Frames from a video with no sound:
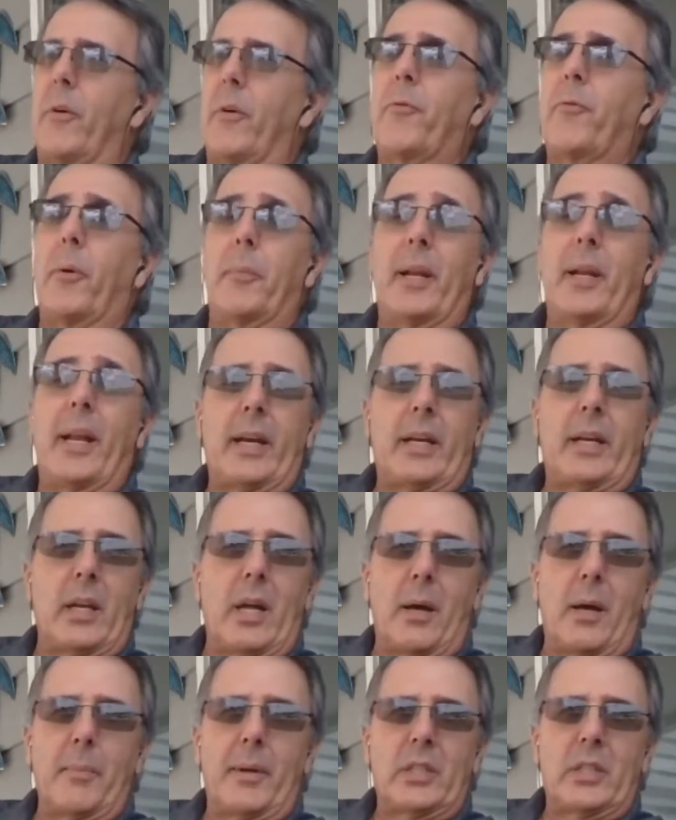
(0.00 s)
from an
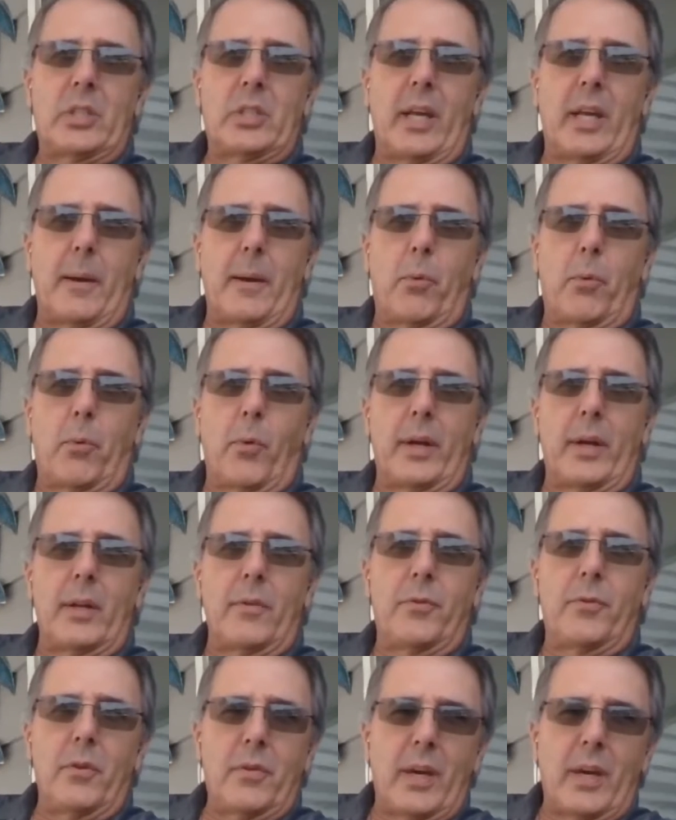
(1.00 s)
economic standpoint,
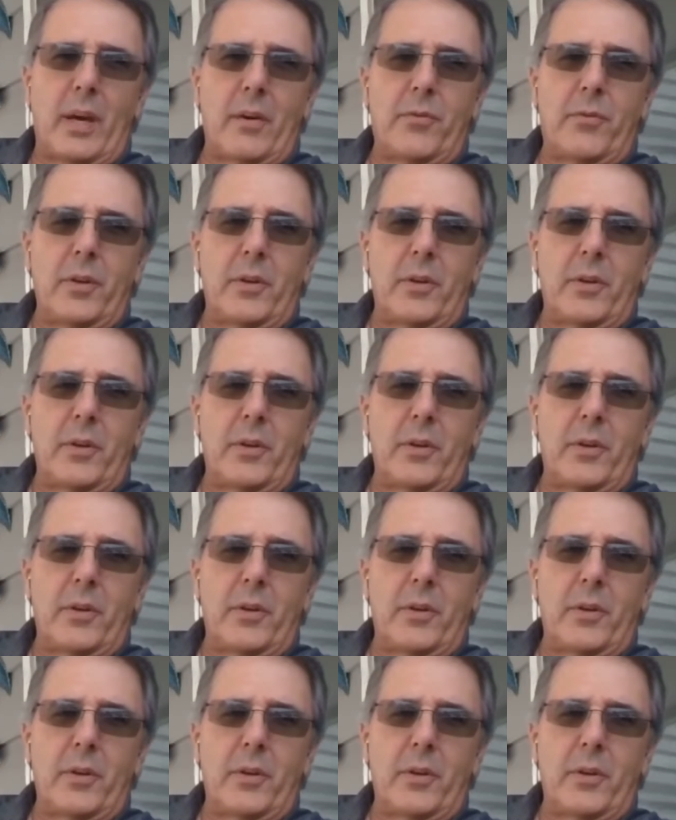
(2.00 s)
if you've got